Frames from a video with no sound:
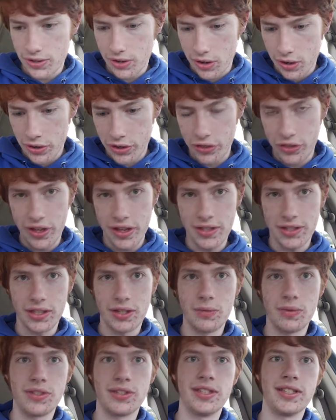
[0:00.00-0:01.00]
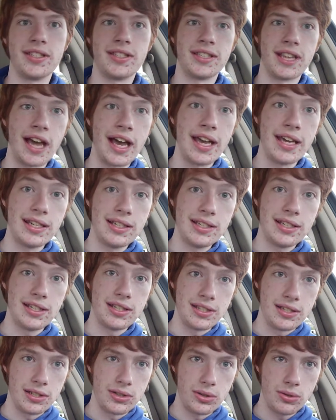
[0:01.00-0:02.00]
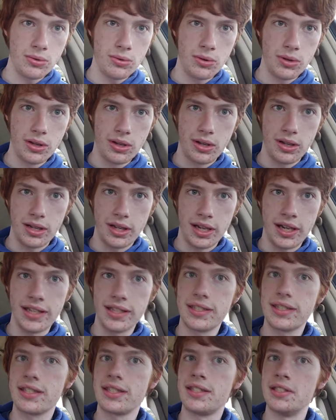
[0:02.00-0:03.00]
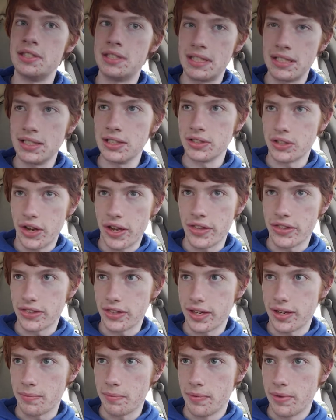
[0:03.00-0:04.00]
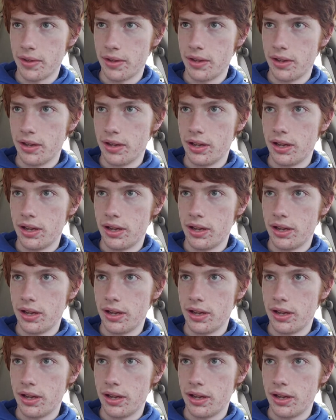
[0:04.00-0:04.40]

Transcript: all the things that it was designed to do, it still does them